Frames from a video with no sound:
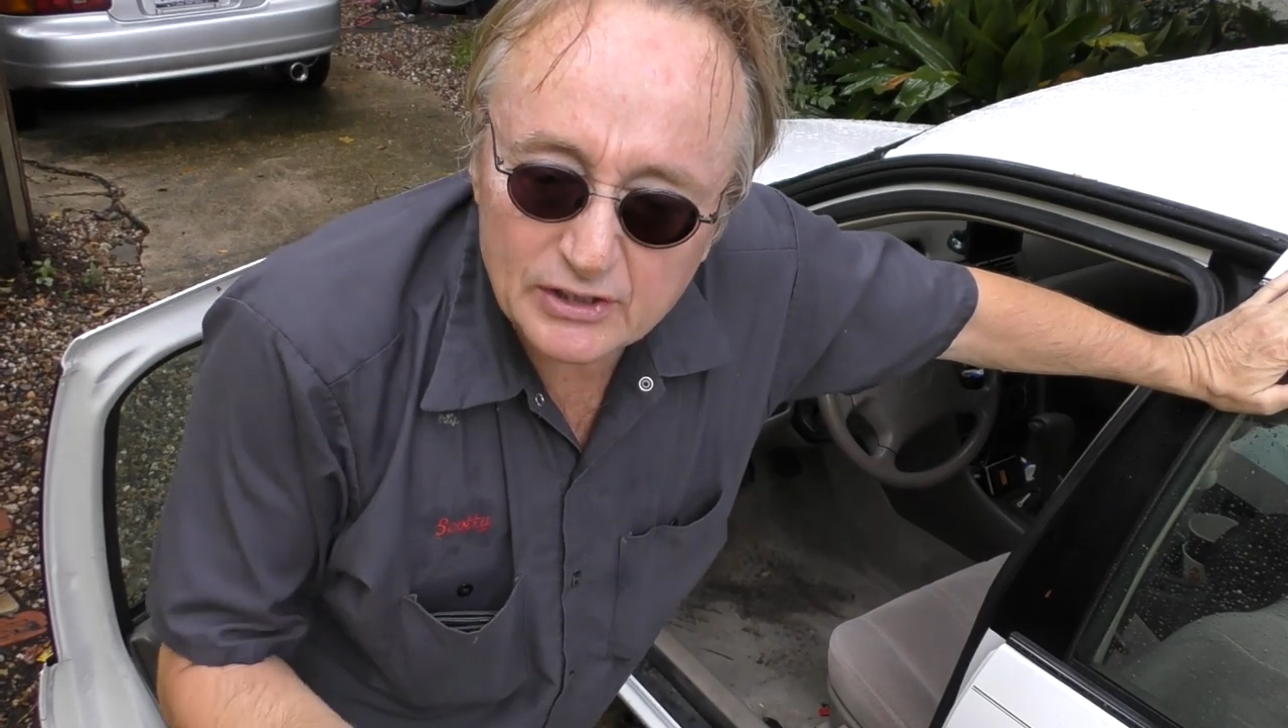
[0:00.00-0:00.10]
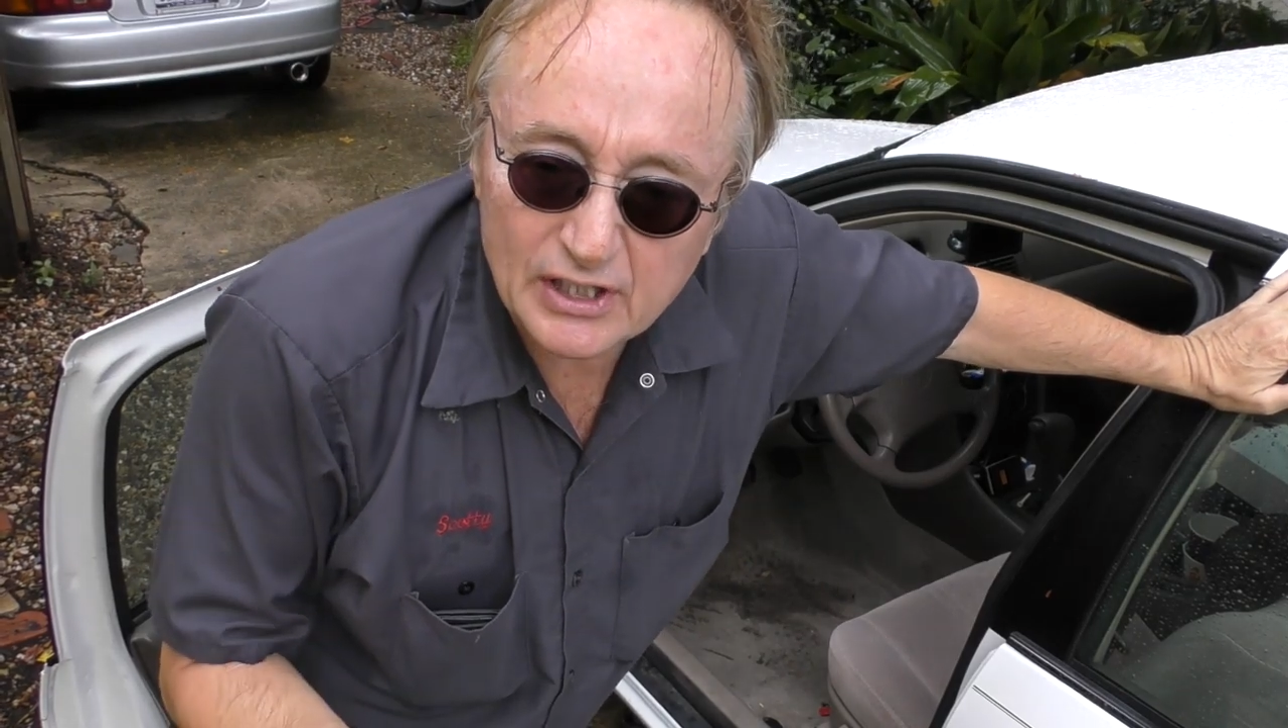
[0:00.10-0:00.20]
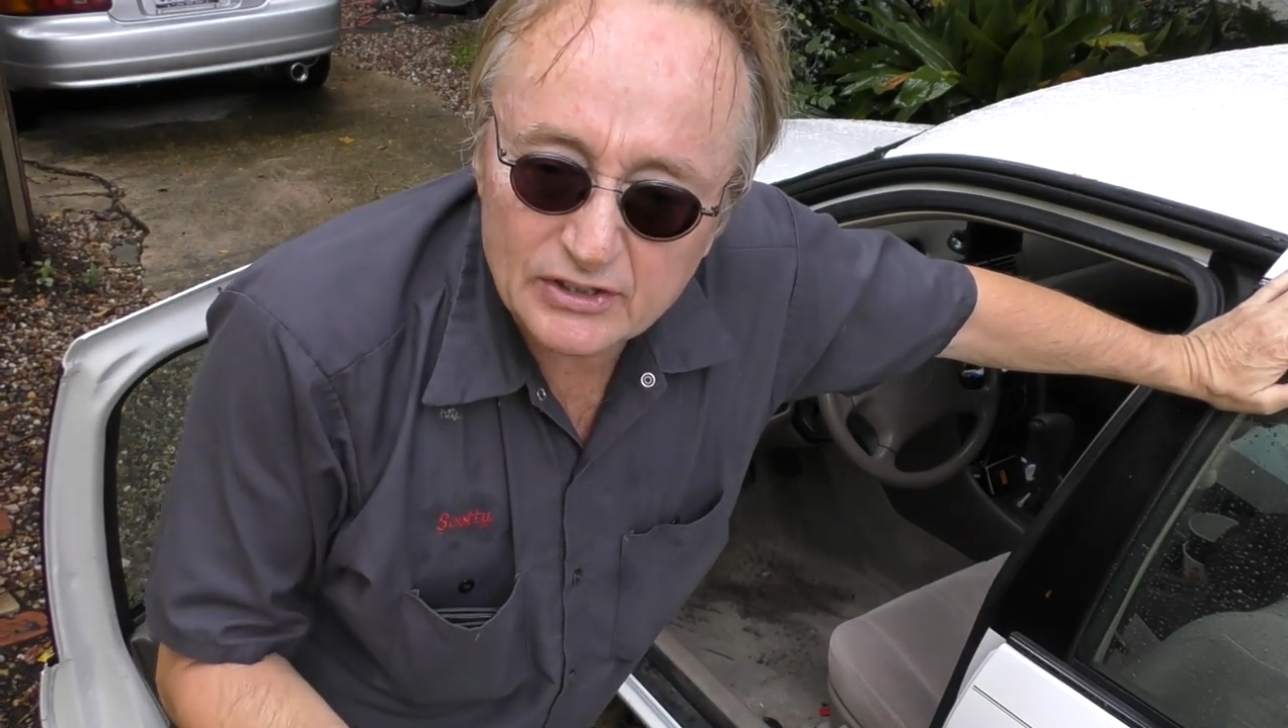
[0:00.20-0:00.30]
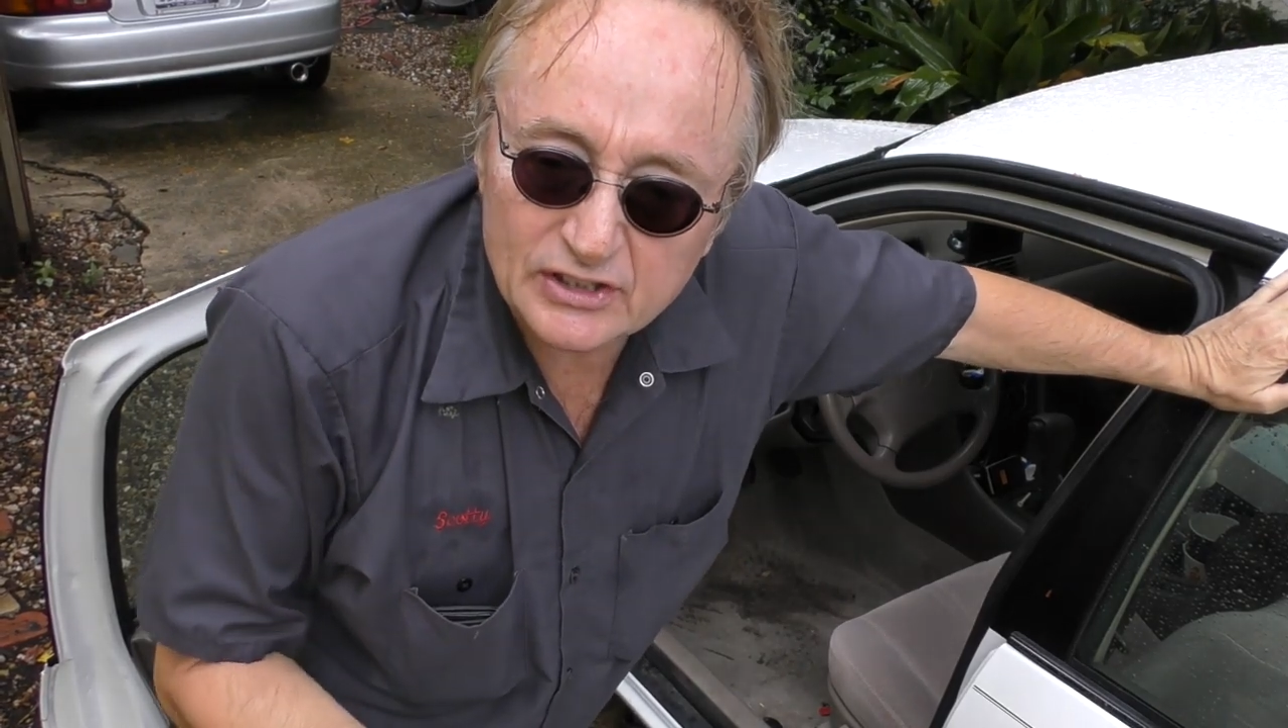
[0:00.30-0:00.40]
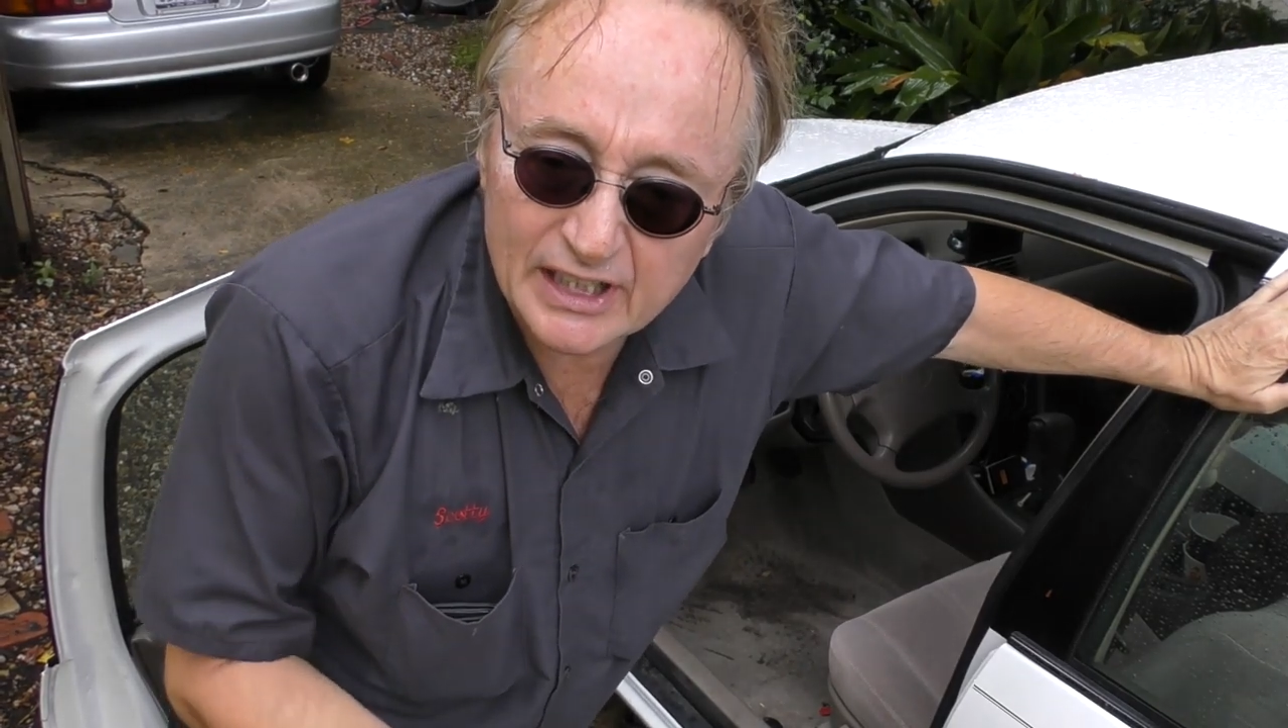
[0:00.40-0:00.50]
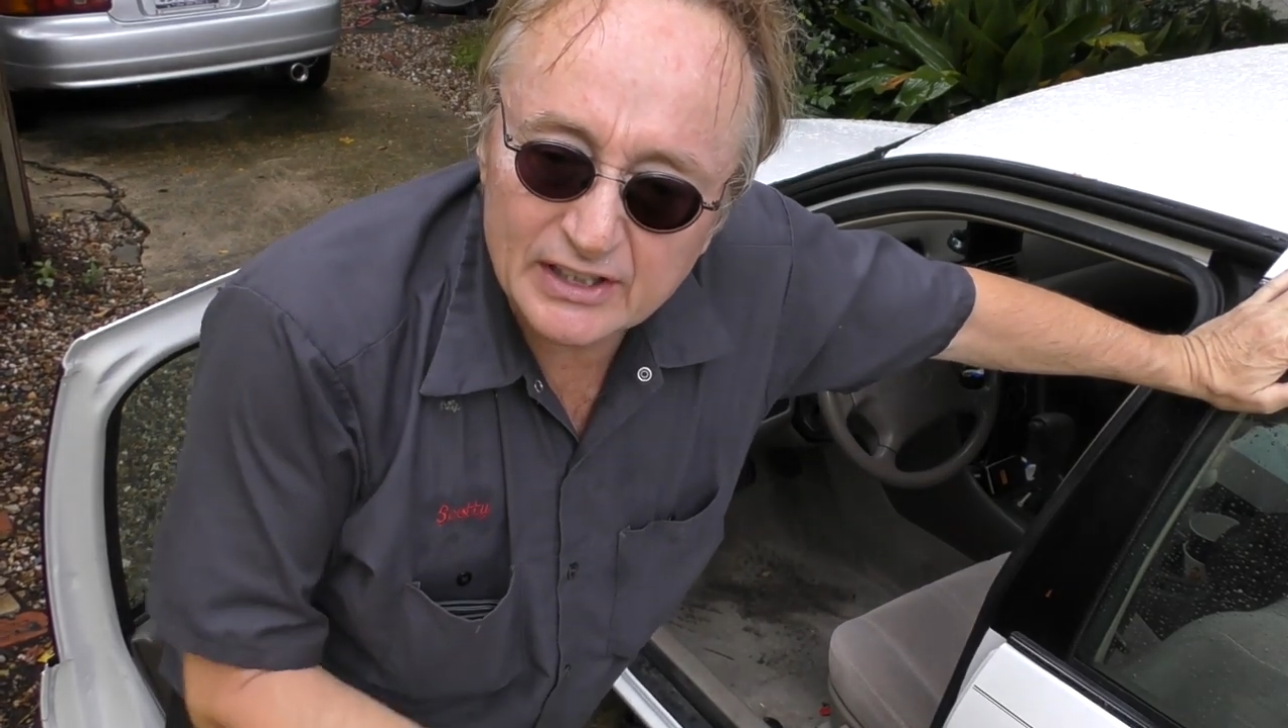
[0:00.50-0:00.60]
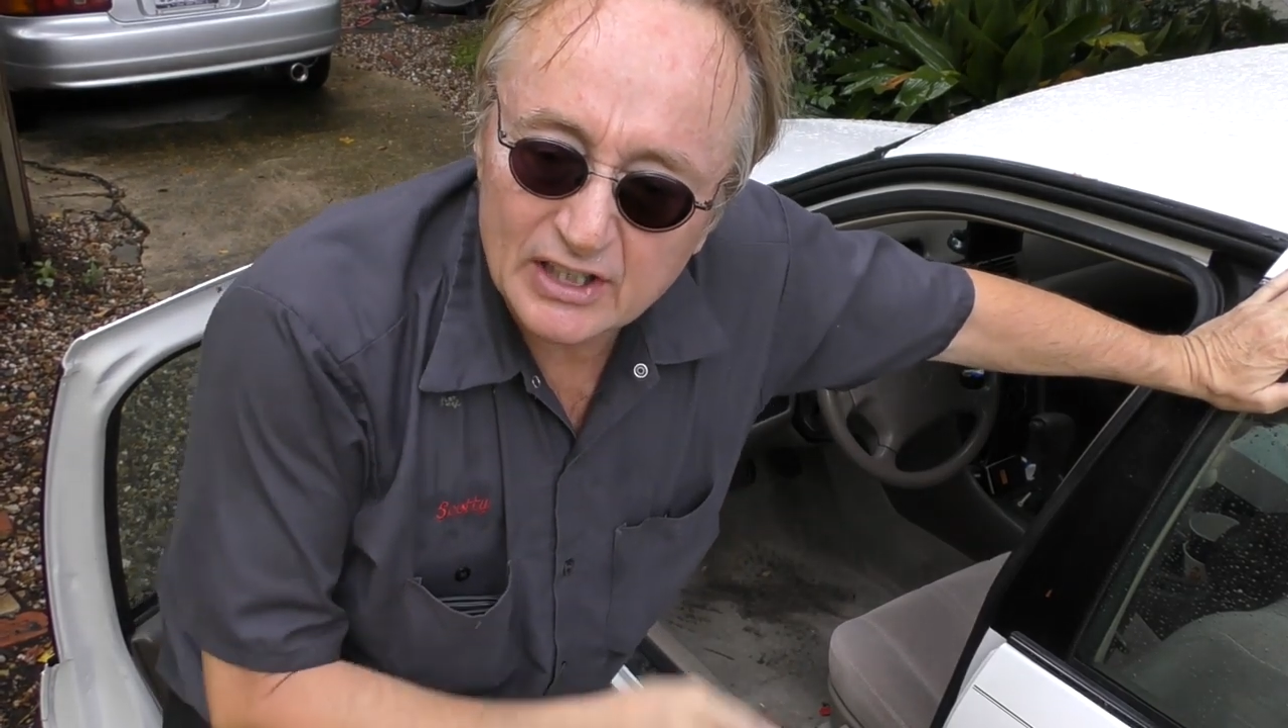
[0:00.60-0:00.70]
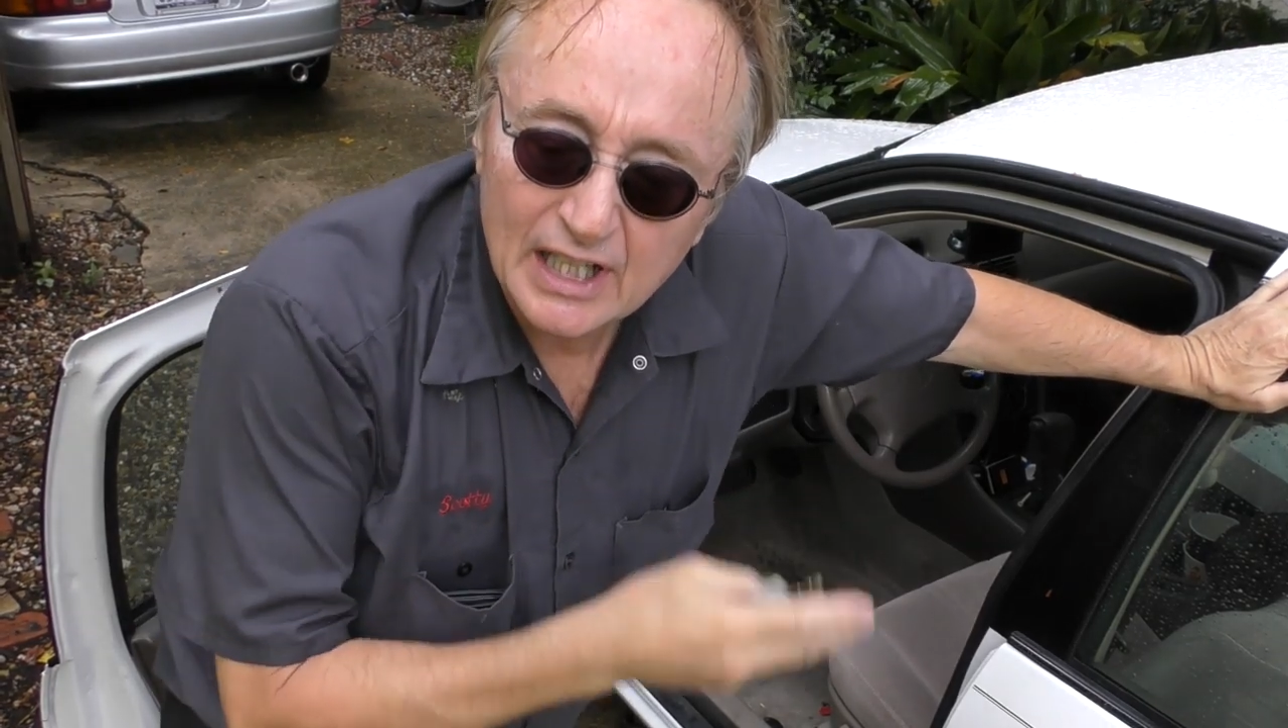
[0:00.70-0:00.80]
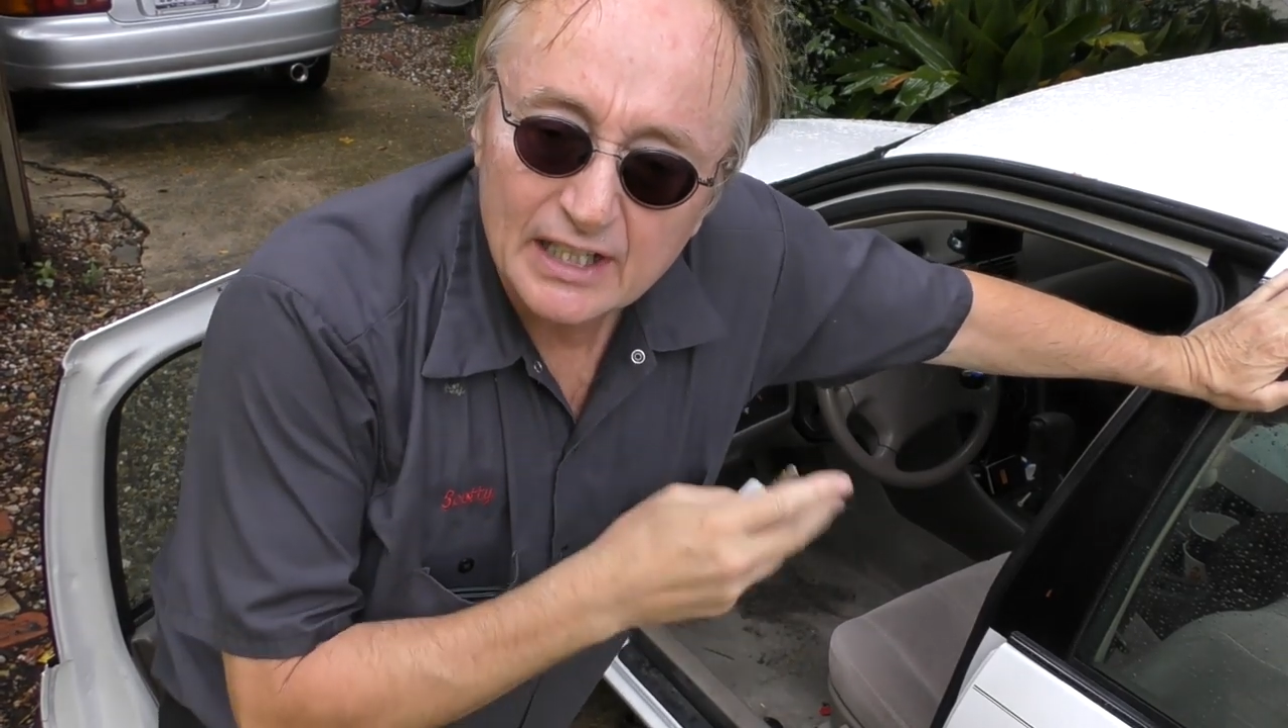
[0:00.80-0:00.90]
these things.